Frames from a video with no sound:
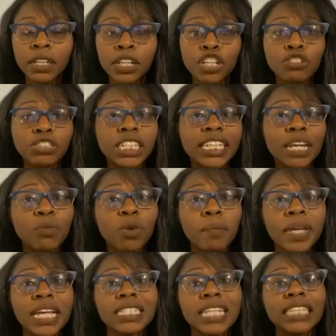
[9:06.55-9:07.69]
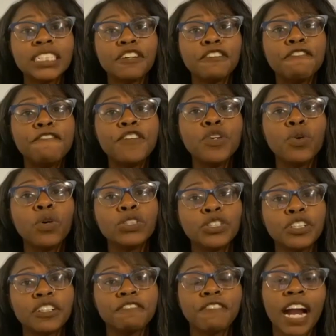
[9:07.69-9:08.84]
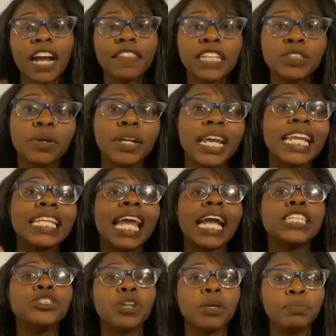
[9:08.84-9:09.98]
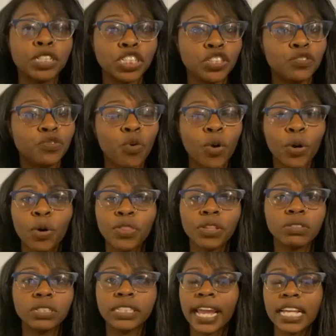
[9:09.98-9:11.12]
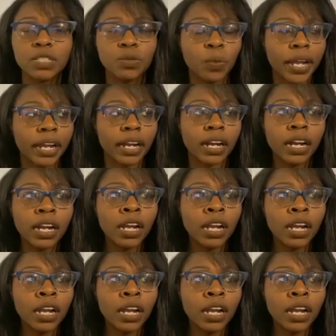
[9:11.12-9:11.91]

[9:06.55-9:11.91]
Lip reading: you should get one because that's the fuel to your fire that's going to ignite you and push you forward on those days where